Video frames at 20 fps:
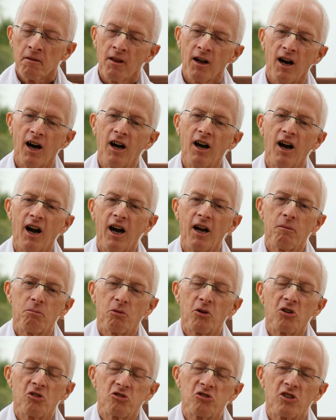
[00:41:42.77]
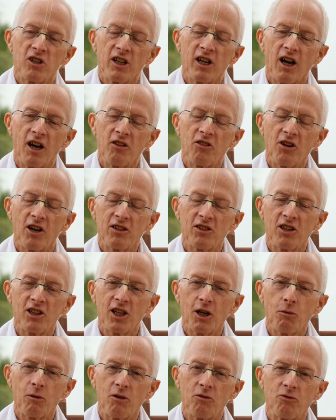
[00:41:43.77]
I personally thought that
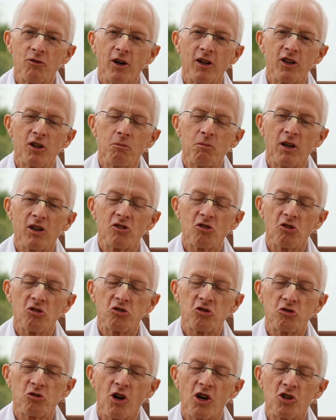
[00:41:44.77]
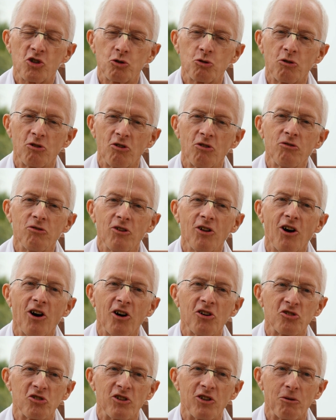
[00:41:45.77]
there were fundamental structural
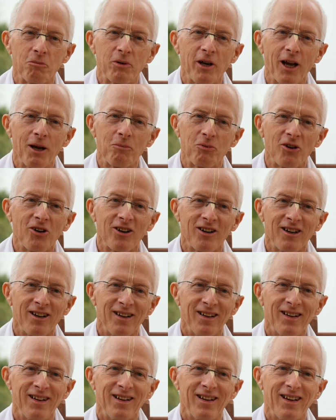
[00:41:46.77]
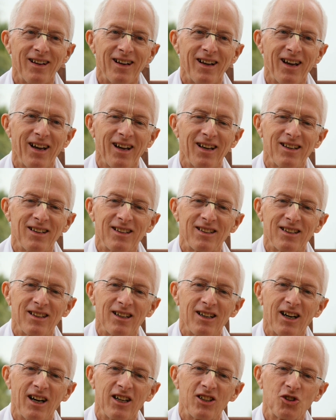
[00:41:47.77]
flaws in the paper, and
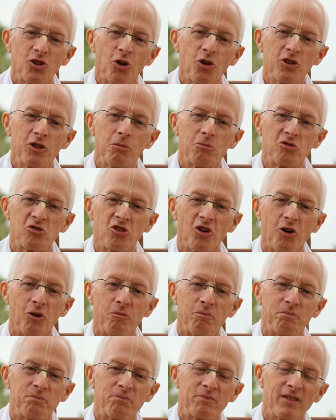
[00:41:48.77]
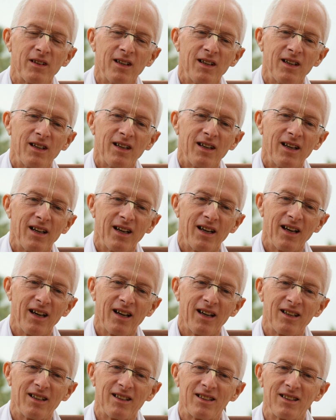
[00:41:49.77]
I told him so.
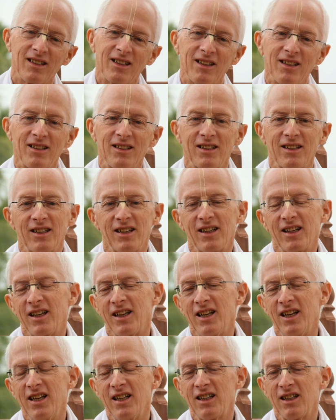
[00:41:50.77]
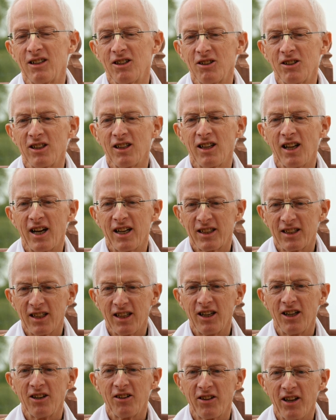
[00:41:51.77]
And he didn't like
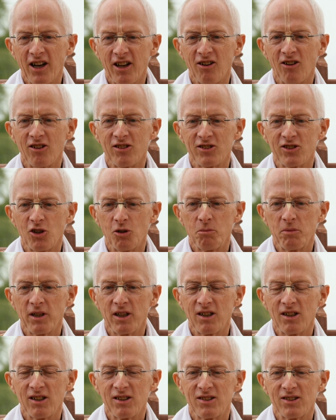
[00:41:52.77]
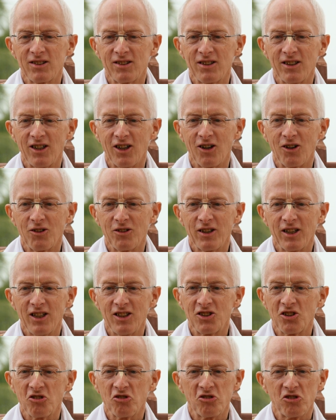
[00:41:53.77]
to hear that also, because, you know, he
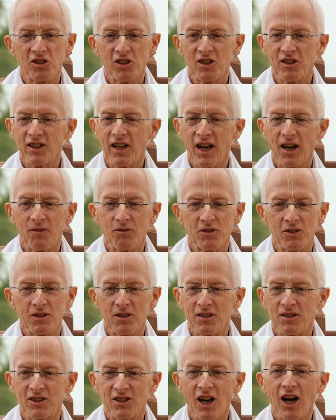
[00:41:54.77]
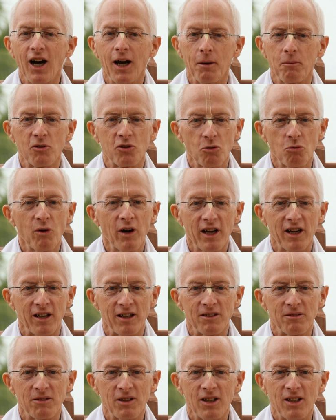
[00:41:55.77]
just didn't have time to
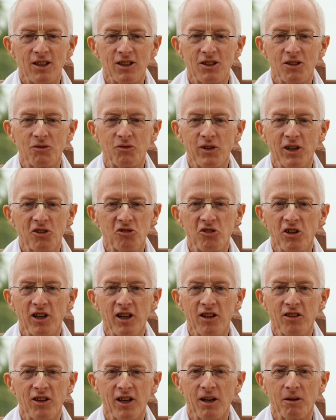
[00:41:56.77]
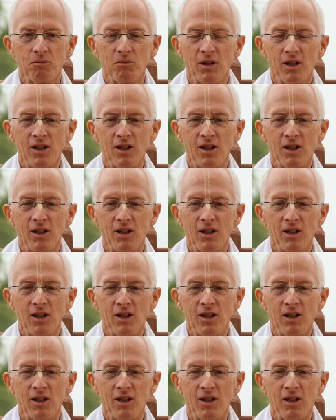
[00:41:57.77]
wait to fix anything.